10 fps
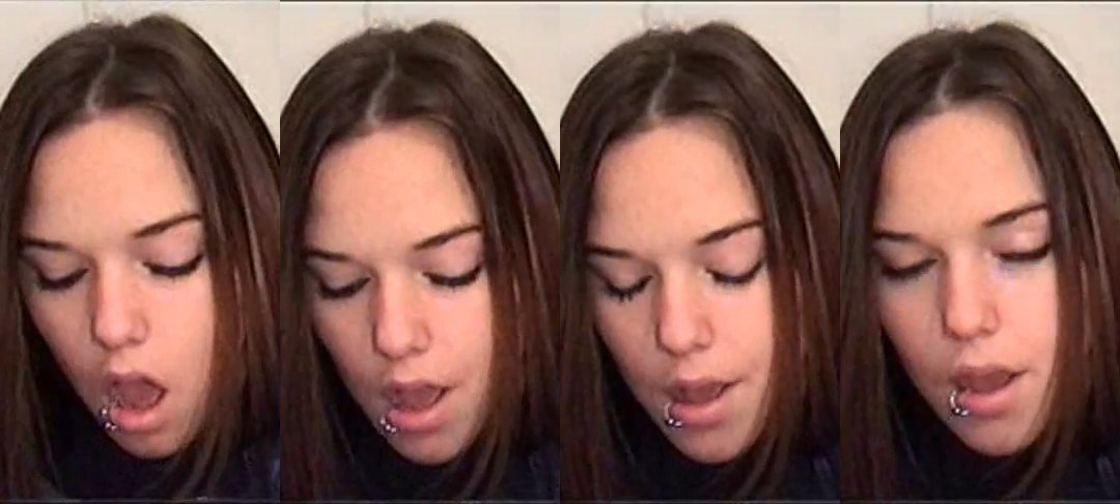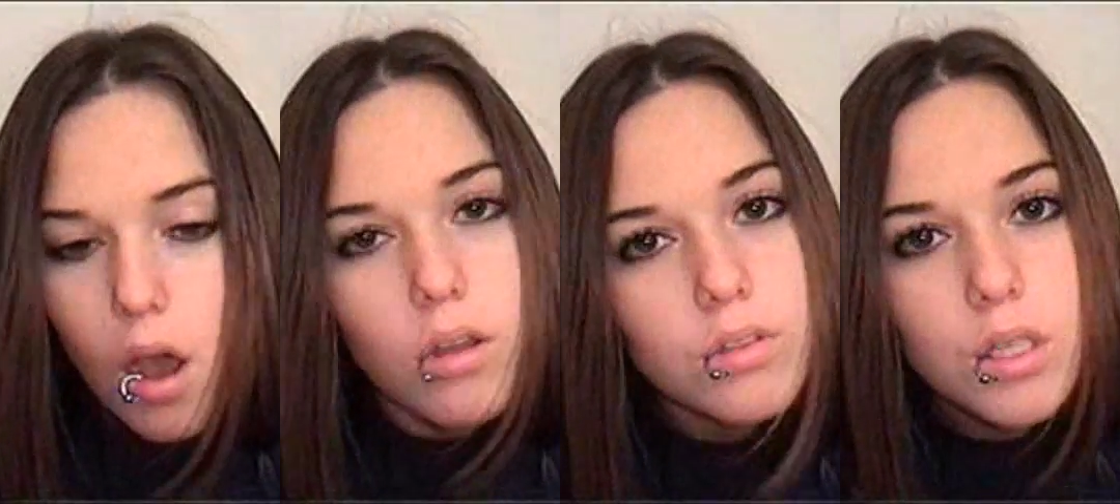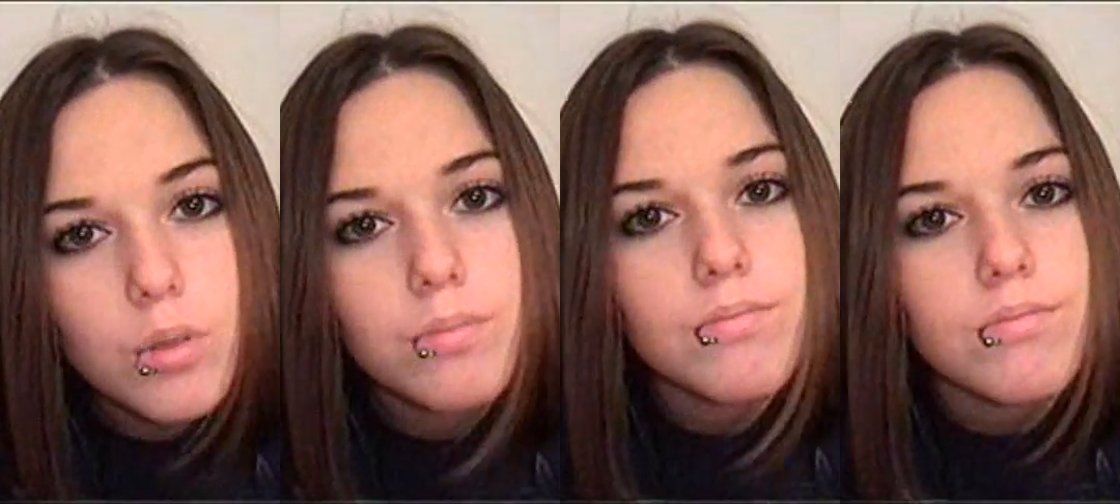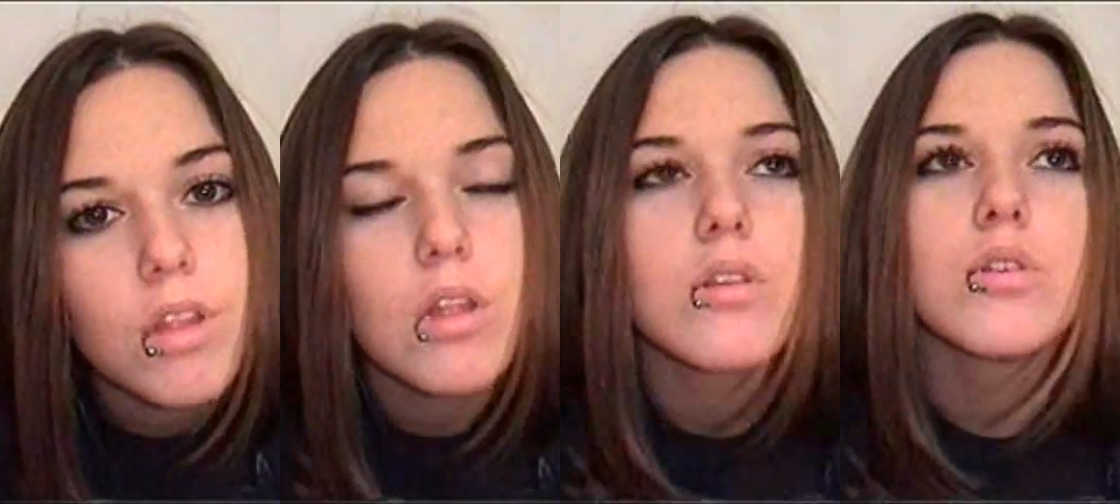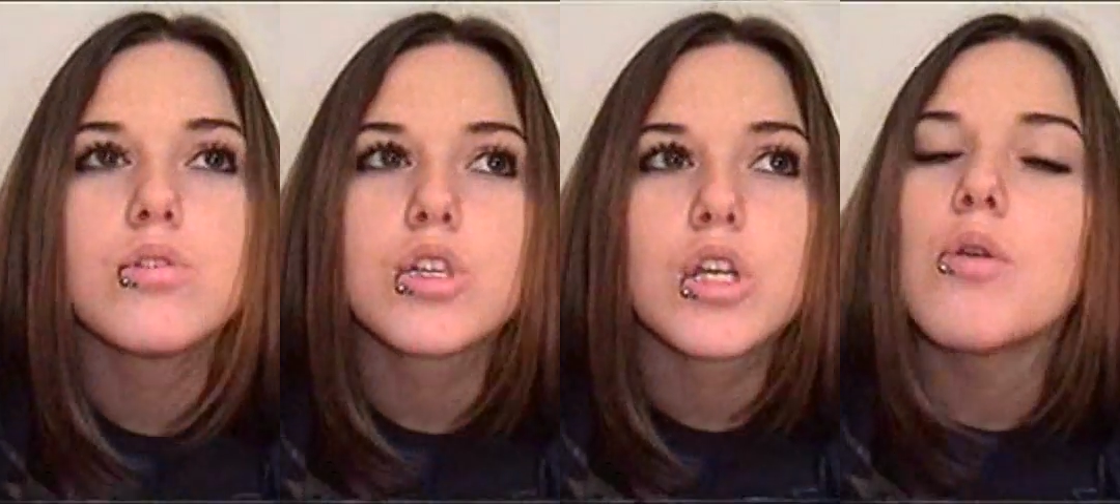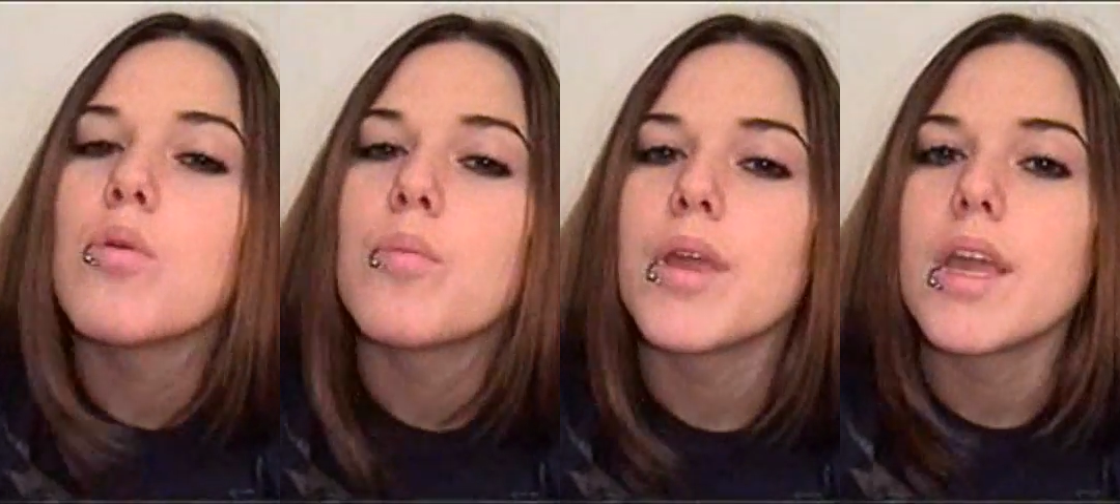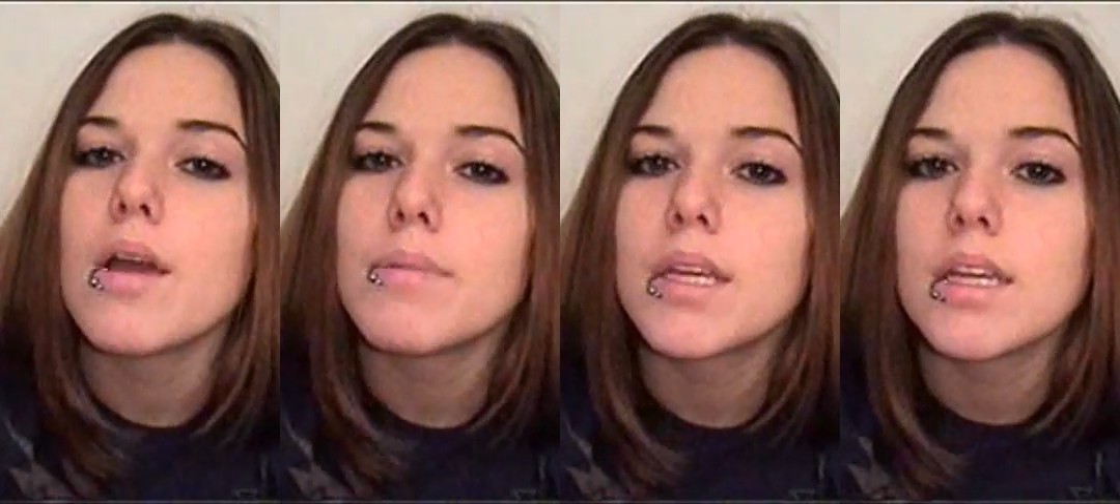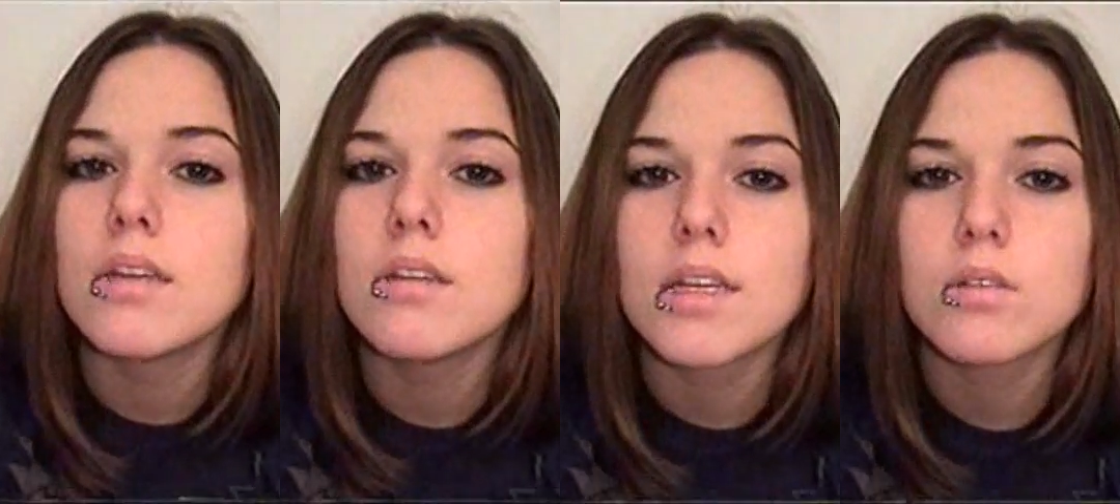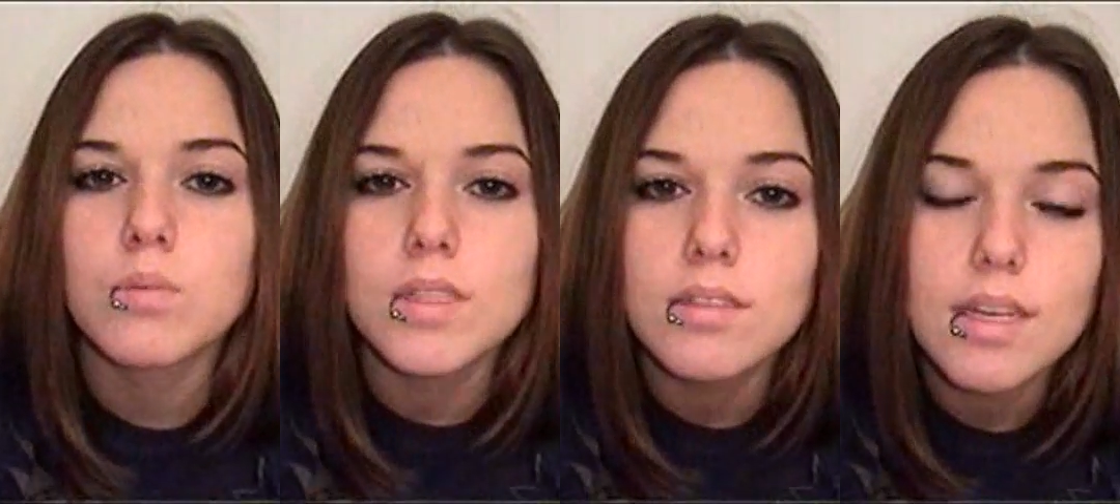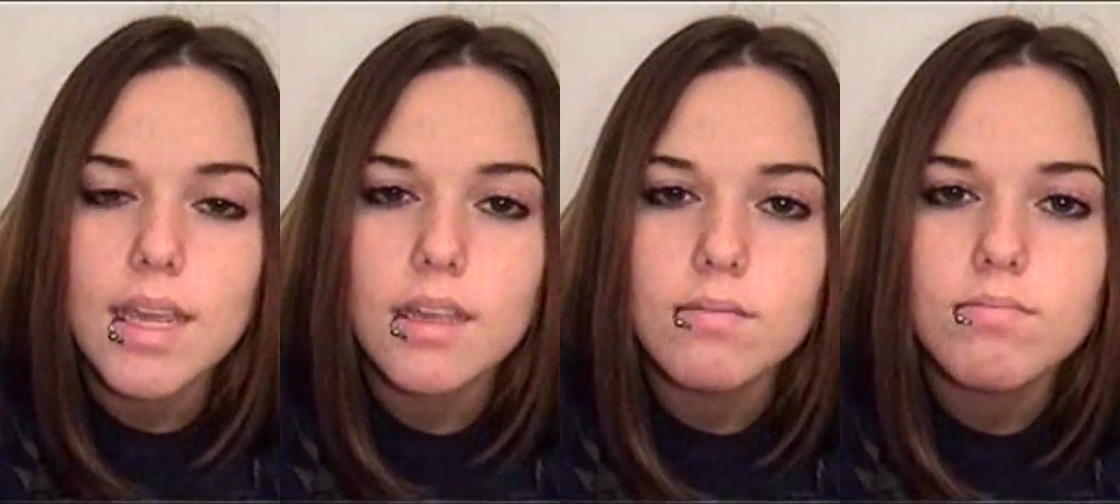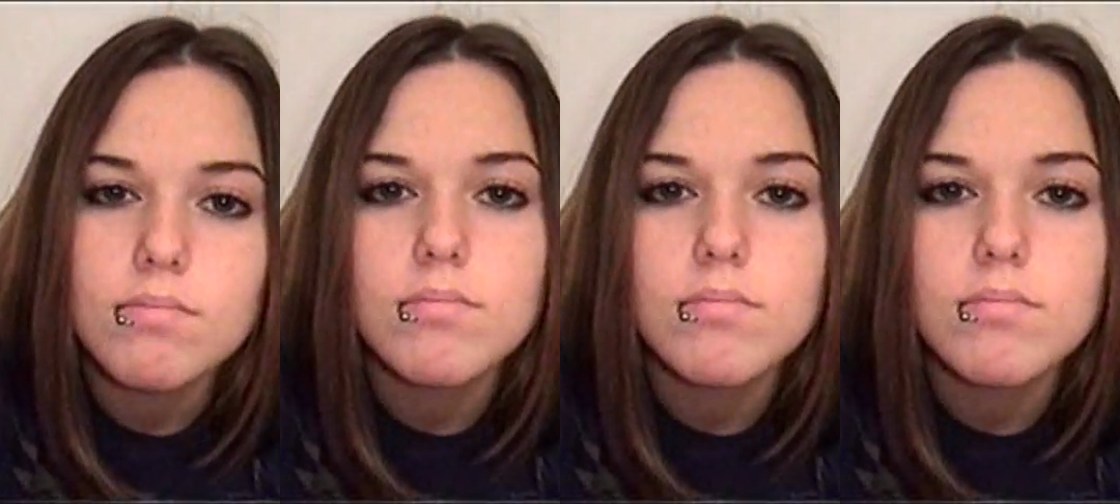Also, new show will be up again next Wednesday.